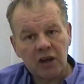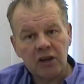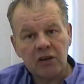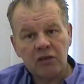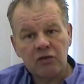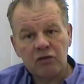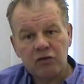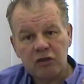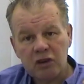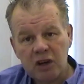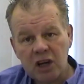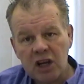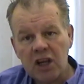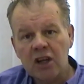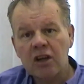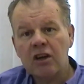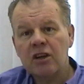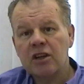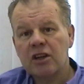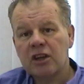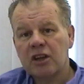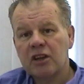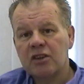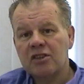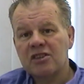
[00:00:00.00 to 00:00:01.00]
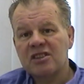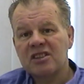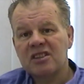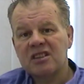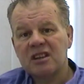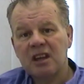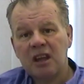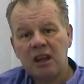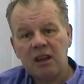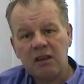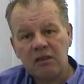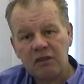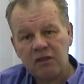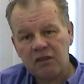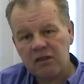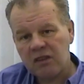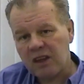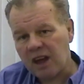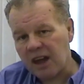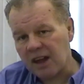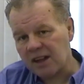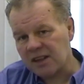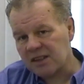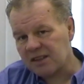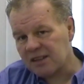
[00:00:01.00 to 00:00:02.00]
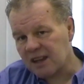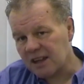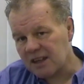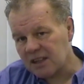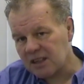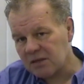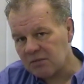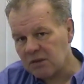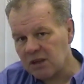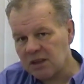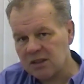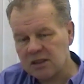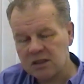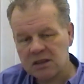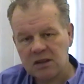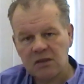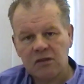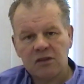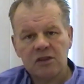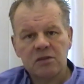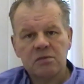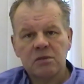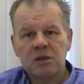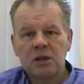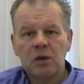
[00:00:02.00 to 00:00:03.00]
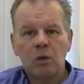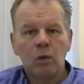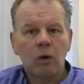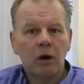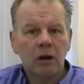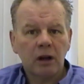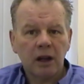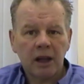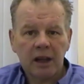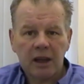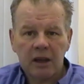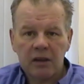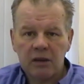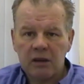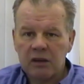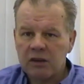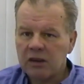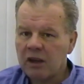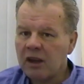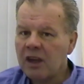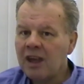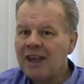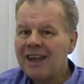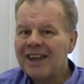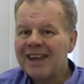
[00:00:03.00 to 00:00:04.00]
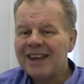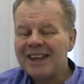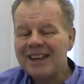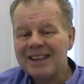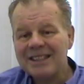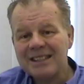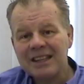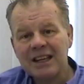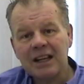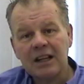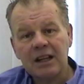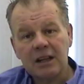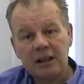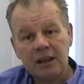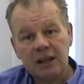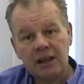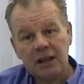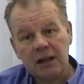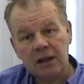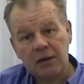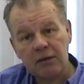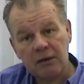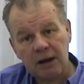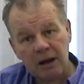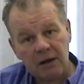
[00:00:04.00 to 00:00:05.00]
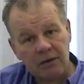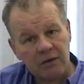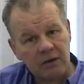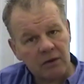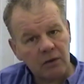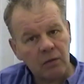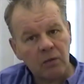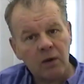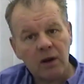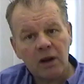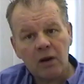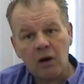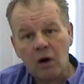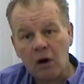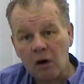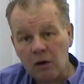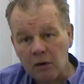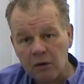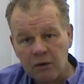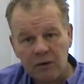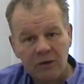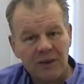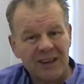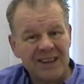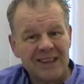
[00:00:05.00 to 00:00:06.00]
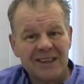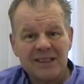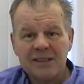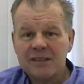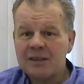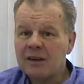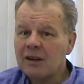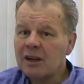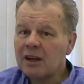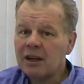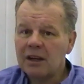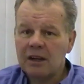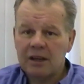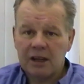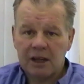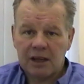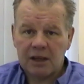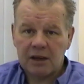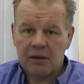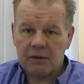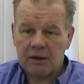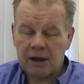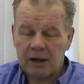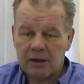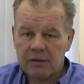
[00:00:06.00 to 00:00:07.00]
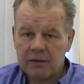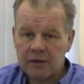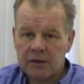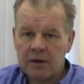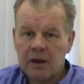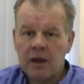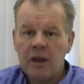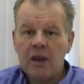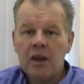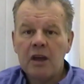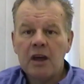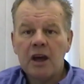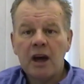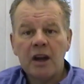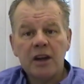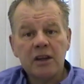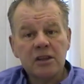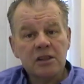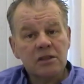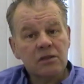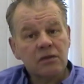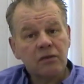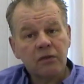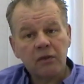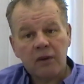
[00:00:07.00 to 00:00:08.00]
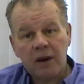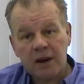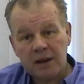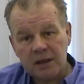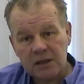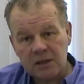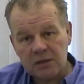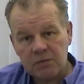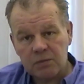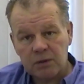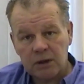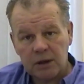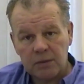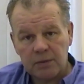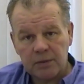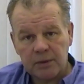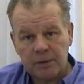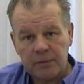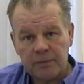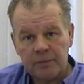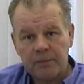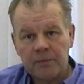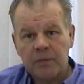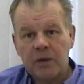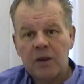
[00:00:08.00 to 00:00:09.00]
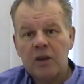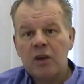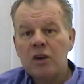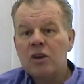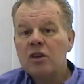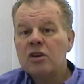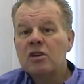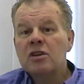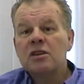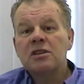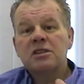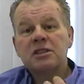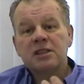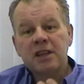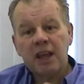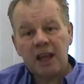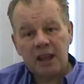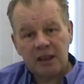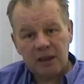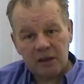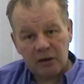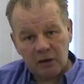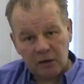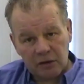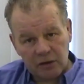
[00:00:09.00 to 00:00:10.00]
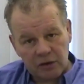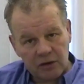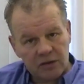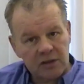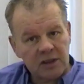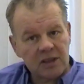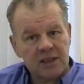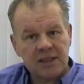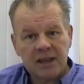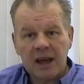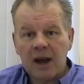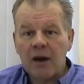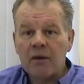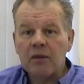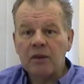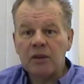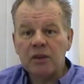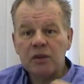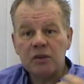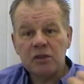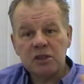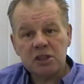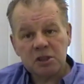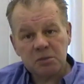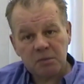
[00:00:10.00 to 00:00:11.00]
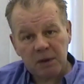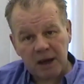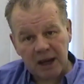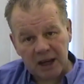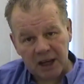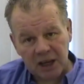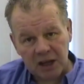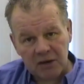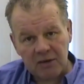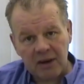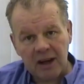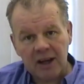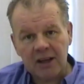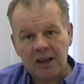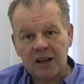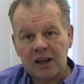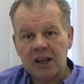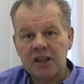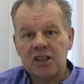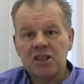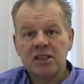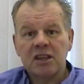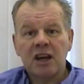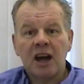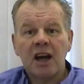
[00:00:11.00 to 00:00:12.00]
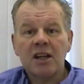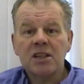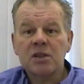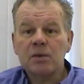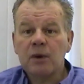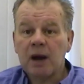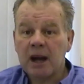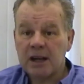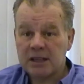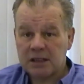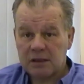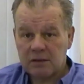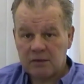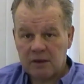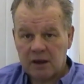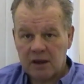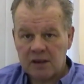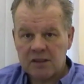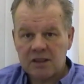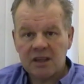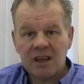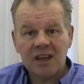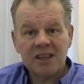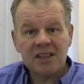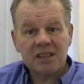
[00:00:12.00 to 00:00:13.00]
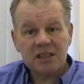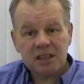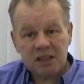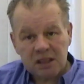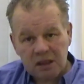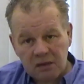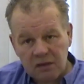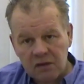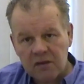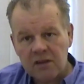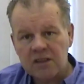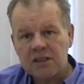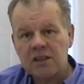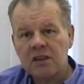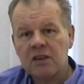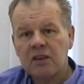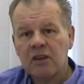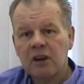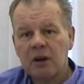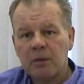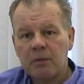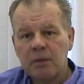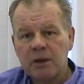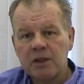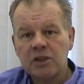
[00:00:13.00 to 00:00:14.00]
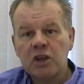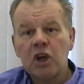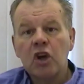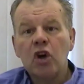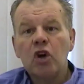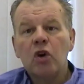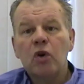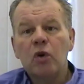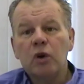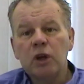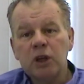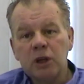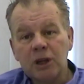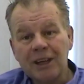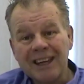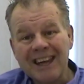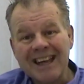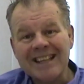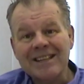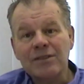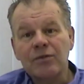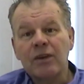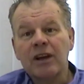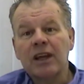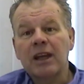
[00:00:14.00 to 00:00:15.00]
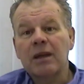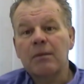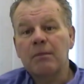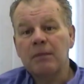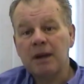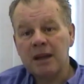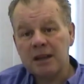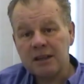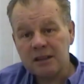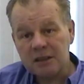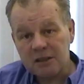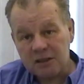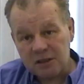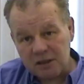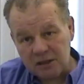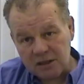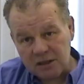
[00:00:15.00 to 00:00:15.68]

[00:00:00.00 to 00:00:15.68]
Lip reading: and you've really got to consider if that centimetre difference between one leg and the other, is it clinically relevant? Well, often it is not clinically relevant, and it just frightens people. Take the orthotics out, use your back correctly, start to activate it, and see a physiotherapist who you get recommended to